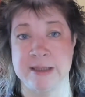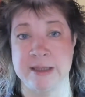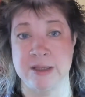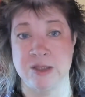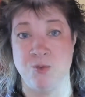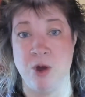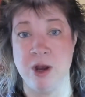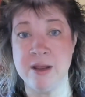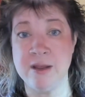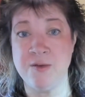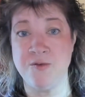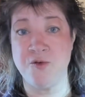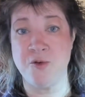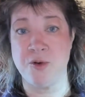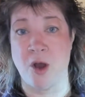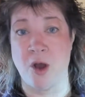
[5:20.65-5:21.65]
Because one of the
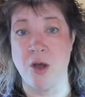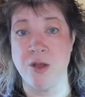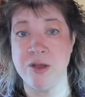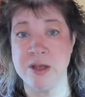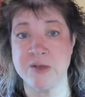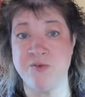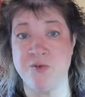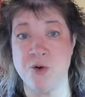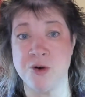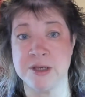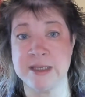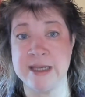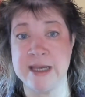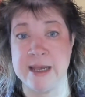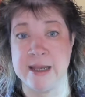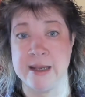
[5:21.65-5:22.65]
four, all these
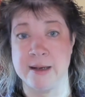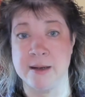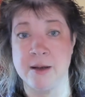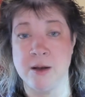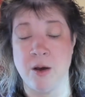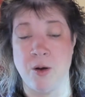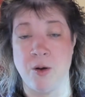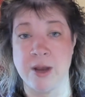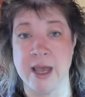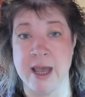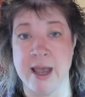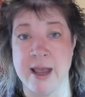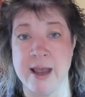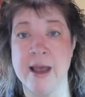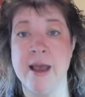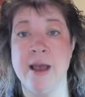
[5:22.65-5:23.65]
fourteen,
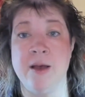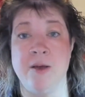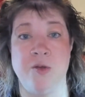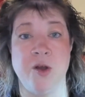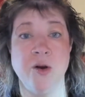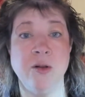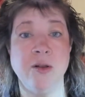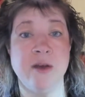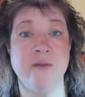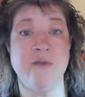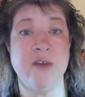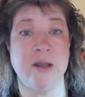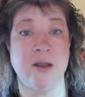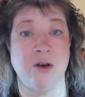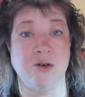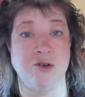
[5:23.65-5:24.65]
okay, they're
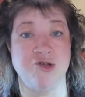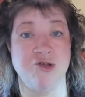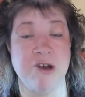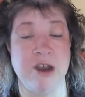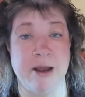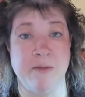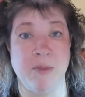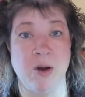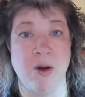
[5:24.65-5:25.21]
living their dream,